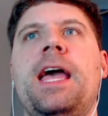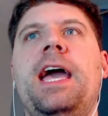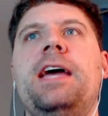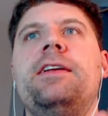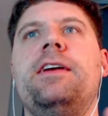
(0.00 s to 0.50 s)

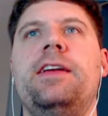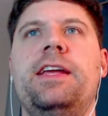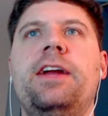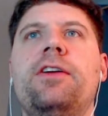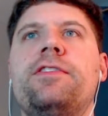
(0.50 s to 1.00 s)
And
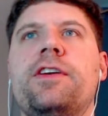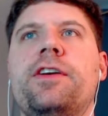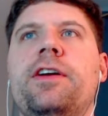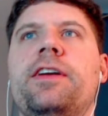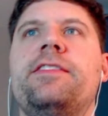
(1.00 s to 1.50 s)
here's a
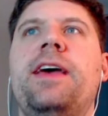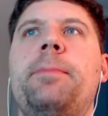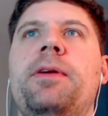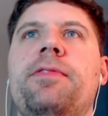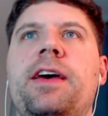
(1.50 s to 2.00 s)
good
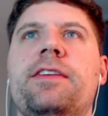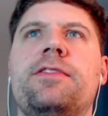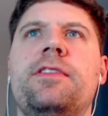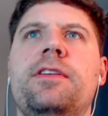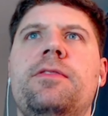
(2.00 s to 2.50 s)
example of
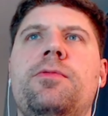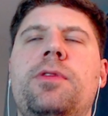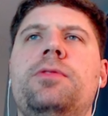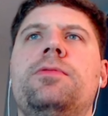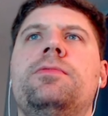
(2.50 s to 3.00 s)
this.
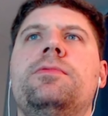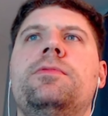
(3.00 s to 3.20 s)
Whoa.